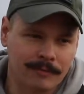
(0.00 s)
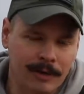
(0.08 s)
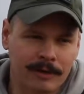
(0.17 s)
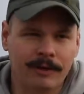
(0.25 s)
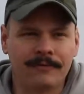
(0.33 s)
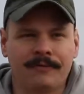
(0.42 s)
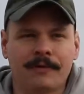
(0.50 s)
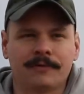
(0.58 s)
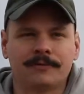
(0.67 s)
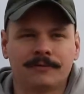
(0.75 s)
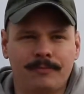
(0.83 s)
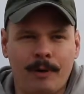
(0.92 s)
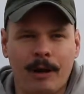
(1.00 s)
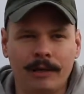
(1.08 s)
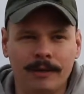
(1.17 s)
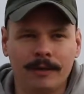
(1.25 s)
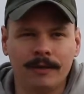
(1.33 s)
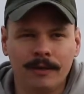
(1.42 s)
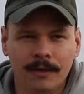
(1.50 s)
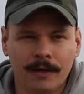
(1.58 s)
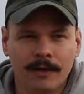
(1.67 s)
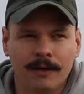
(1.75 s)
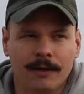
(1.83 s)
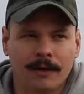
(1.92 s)
My grandfather was a pilot,
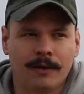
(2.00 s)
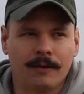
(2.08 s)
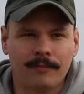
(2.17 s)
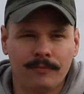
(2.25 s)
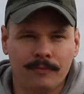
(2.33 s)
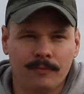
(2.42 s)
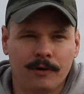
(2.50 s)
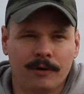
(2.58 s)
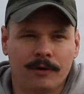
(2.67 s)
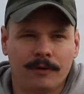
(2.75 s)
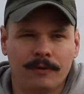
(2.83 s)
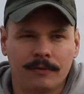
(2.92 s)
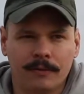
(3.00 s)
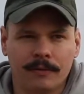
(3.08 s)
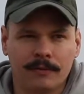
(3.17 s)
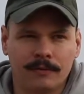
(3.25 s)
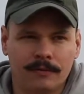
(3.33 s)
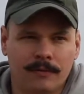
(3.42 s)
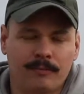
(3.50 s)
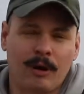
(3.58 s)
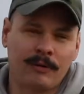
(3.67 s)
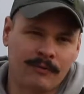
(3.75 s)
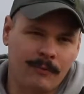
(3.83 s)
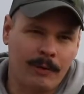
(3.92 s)
a
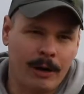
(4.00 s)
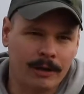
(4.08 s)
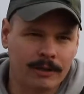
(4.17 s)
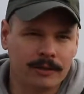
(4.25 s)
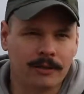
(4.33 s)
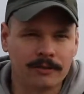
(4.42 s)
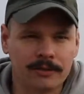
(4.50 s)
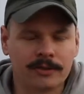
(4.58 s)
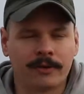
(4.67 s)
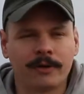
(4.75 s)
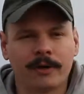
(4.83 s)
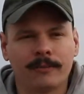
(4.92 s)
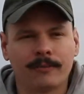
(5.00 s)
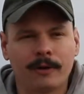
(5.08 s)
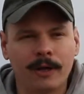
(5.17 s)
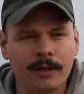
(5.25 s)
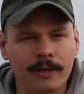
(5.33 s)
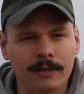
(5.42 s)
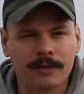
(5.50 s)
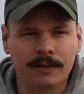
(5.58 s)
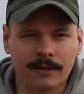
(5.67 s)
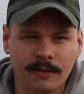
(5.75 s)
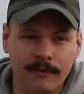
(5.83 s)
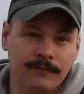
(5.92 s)
private pilot, owned his own airplane, and
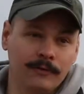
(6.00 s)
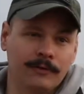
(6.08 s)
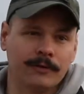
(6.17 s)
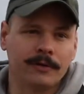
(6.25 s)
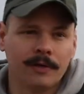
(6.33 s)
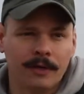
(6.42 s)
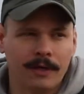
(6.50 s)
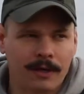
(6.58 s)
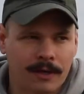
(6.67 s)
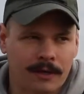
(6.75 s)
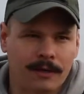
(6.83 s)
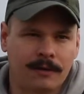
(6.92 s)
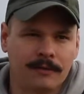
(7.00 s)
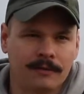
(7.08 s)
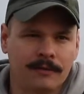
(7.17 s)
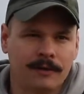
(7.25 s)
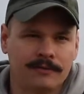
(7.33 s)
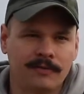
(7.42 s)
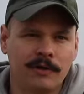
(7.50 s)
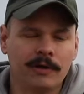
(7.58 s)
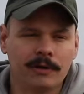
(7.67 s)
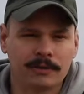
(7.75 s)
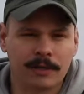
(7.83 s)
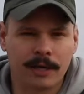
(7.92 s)
I flew it as a very
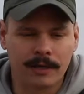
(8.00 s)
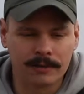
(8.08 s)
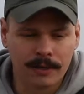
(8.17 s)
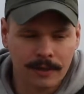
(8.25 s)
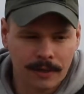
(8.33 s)
young child.